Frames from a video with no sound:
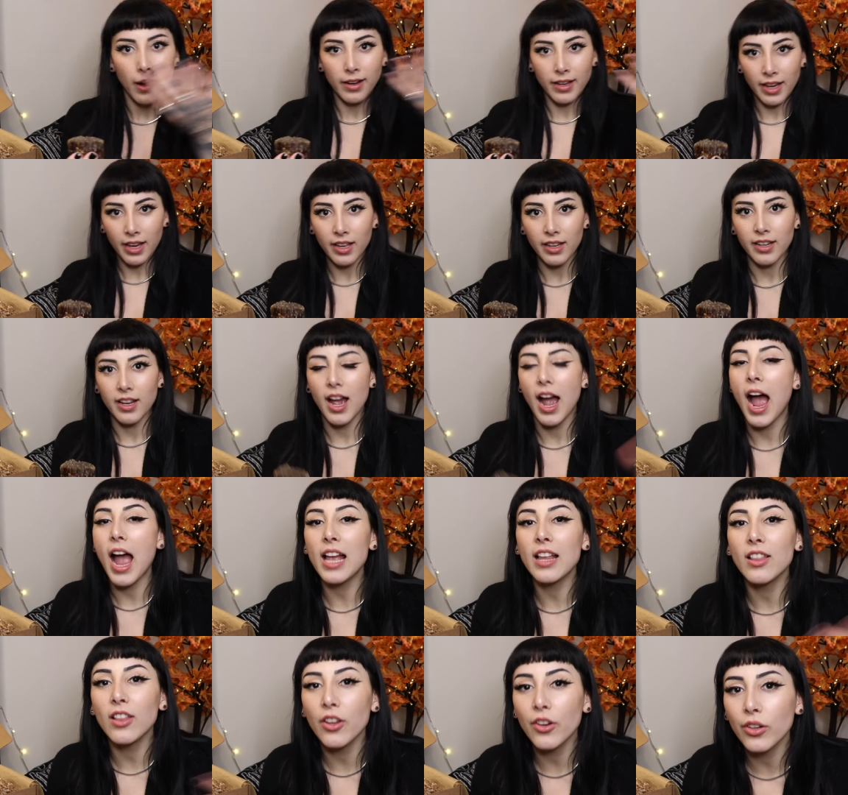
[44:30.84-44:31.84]
Again,
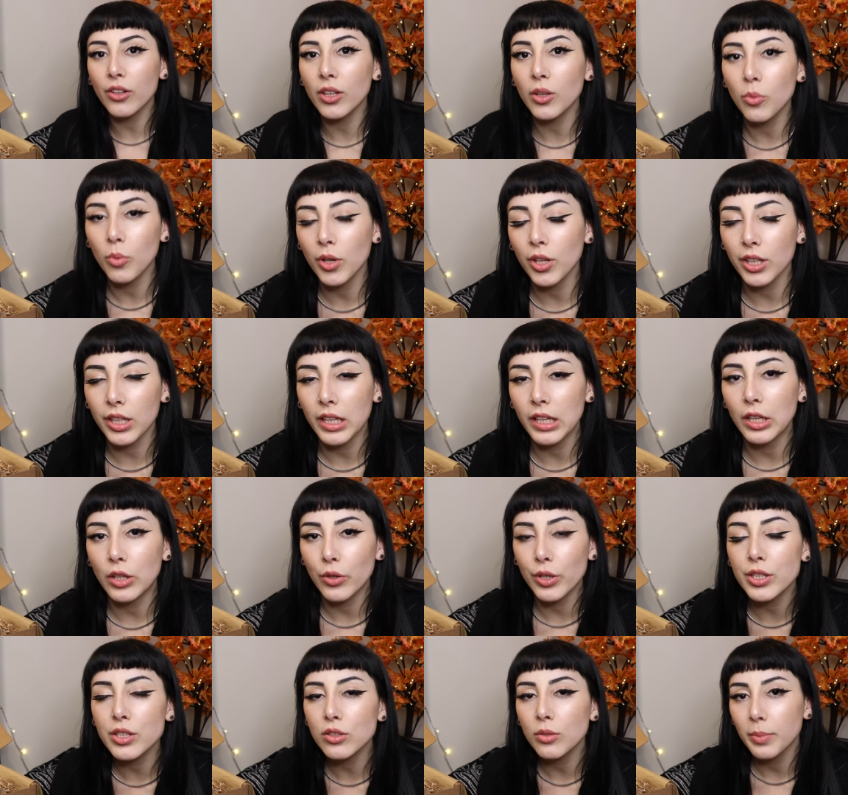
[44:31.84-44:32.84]
I literally work in a
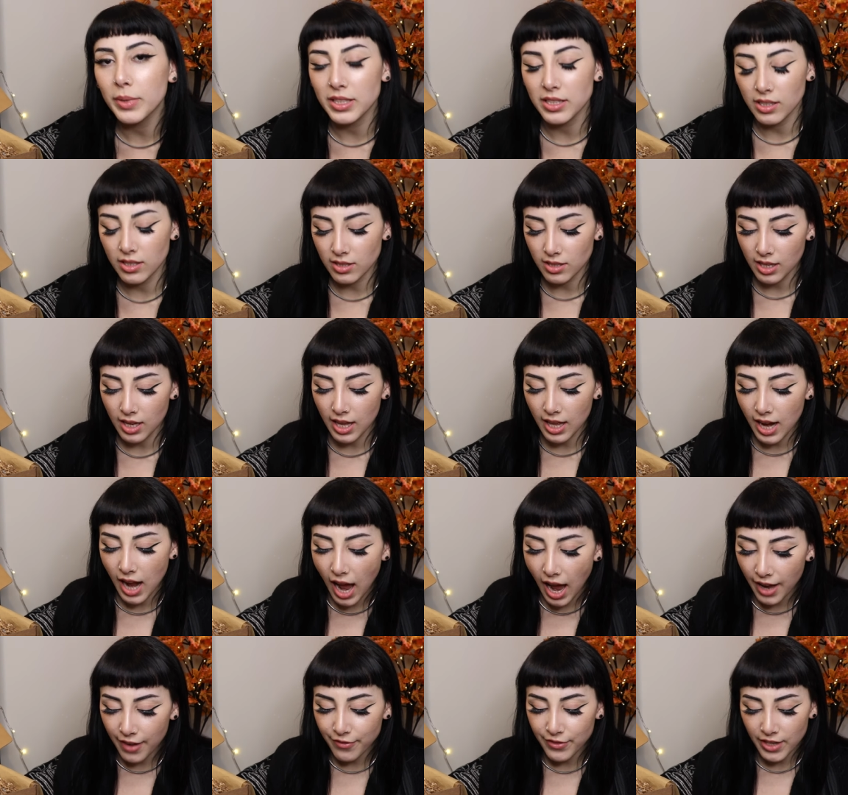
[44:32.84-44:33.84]
crystal business and
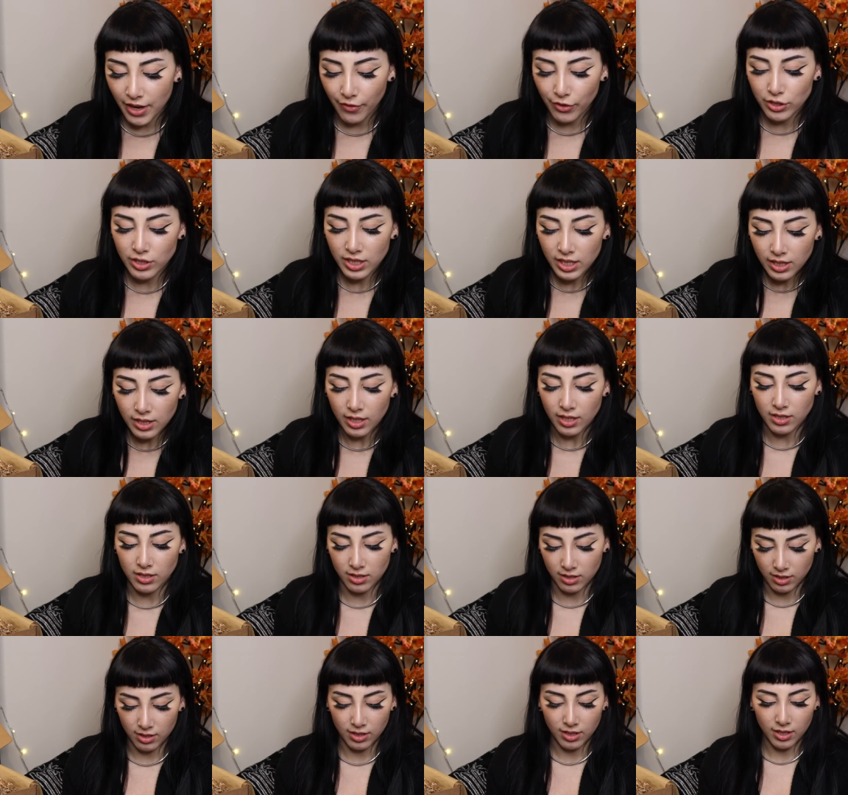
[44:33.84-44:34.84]
I've never seen
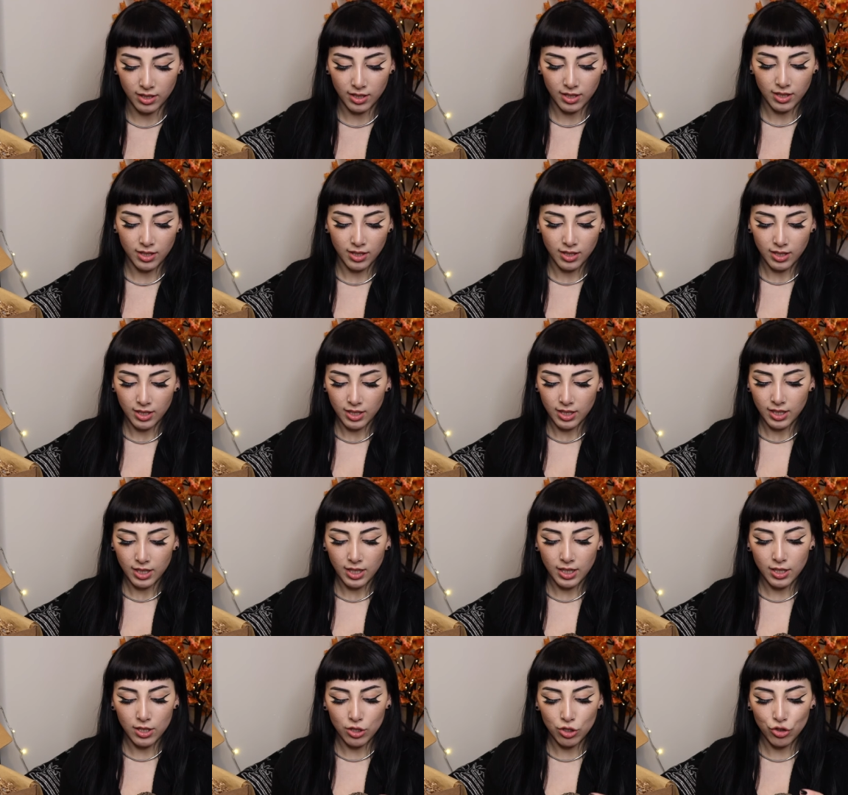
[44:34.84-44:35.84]
this.
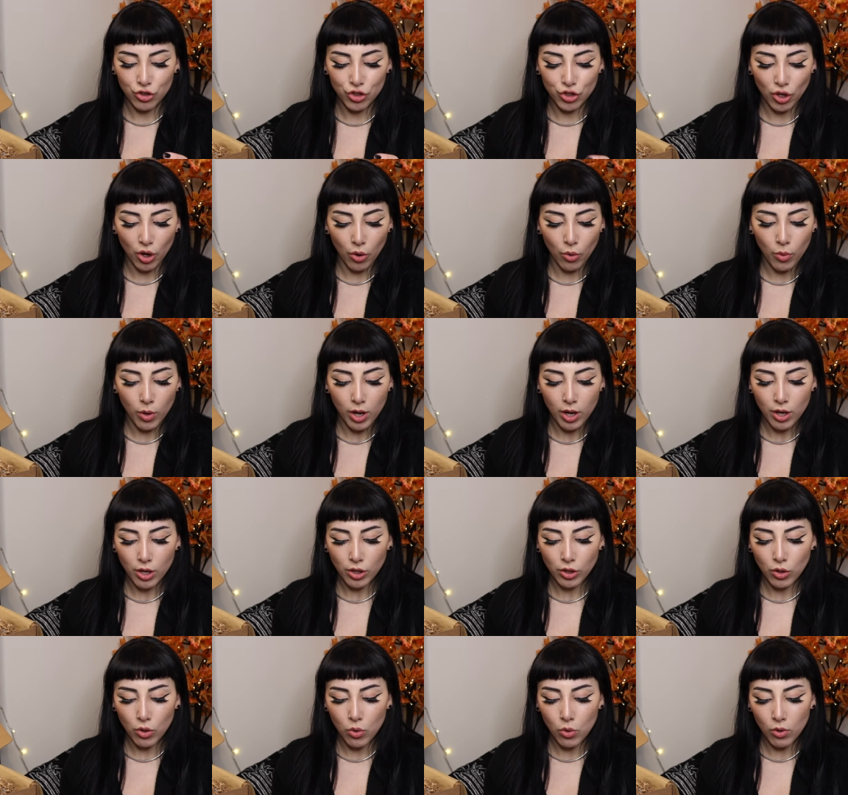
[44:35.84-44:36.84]
It is so
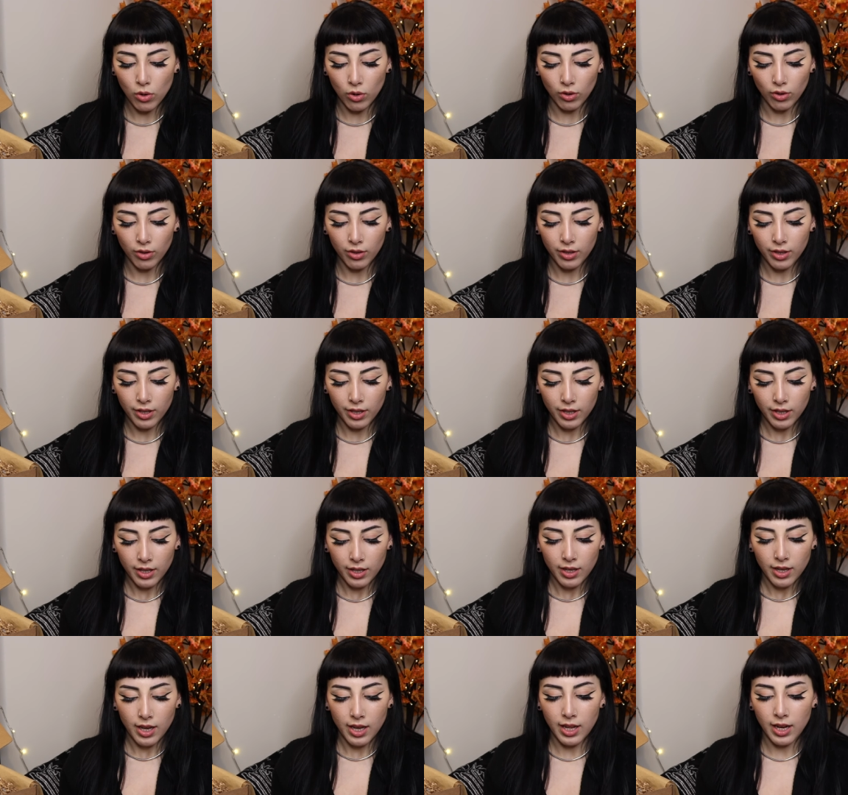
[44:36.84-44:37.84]
cool.
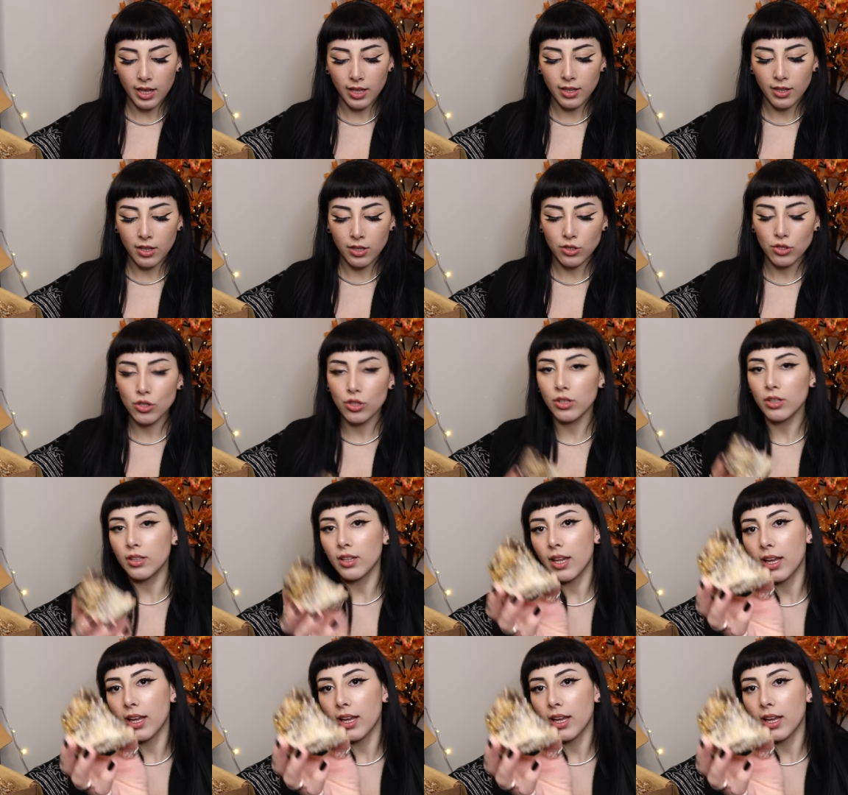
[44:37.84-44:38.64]
And in certain